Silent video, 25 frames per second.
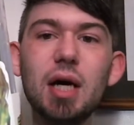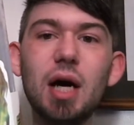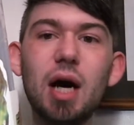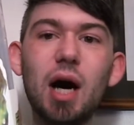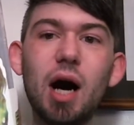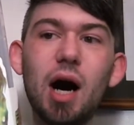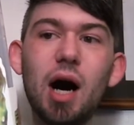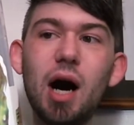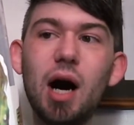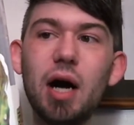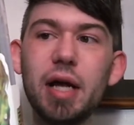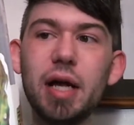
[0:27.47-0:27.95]

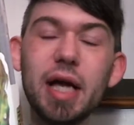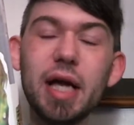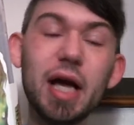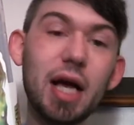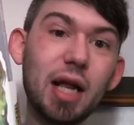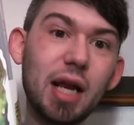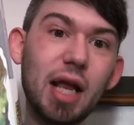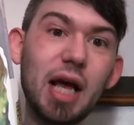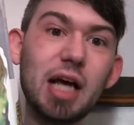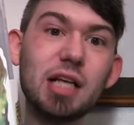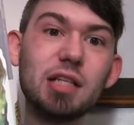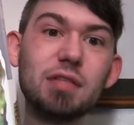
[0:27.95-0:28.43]
Yeah,
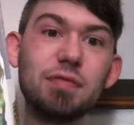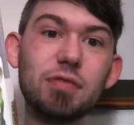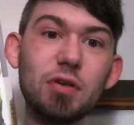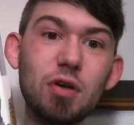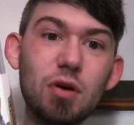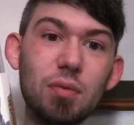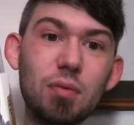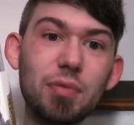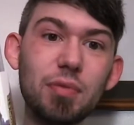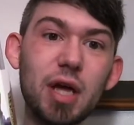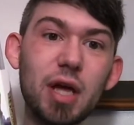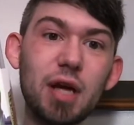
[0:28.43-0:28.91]
last
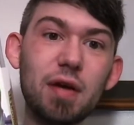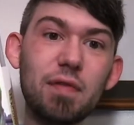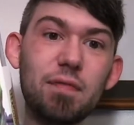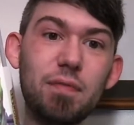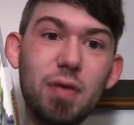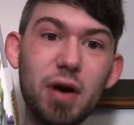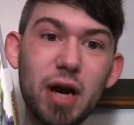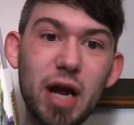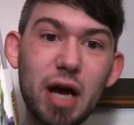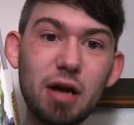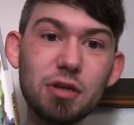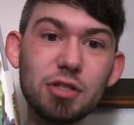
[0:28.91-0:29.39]
film they
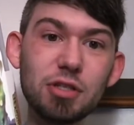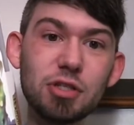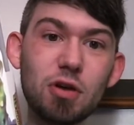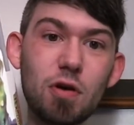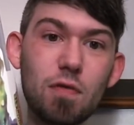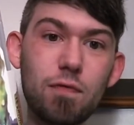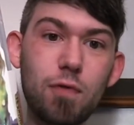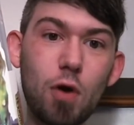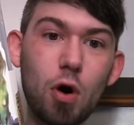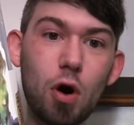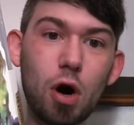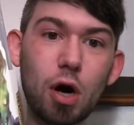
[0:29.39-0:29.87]
put out so
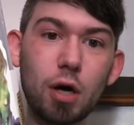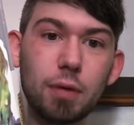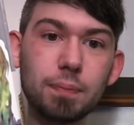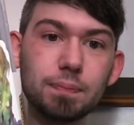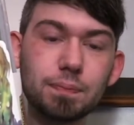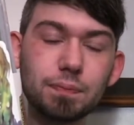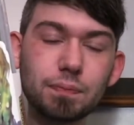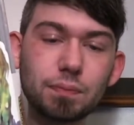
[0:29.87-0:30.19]
far.